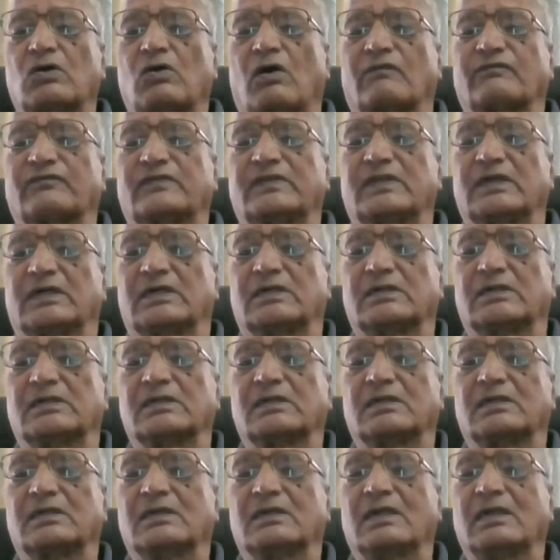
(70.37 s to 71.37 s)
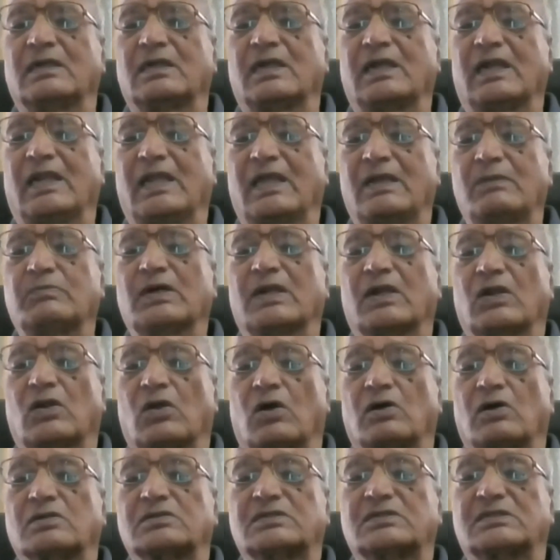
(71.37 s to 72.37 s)
of the labor
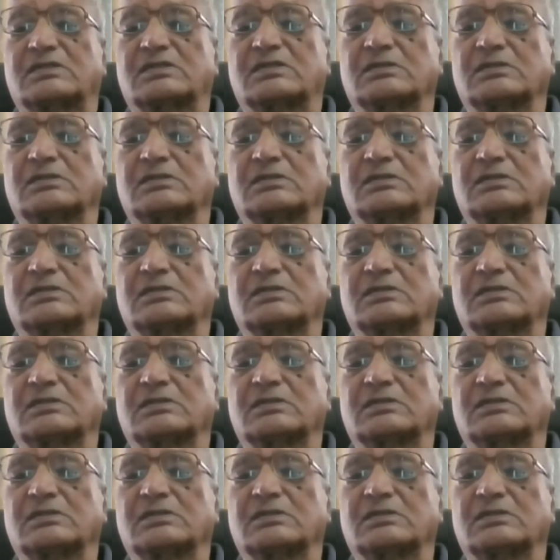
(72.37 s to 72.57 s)
laws.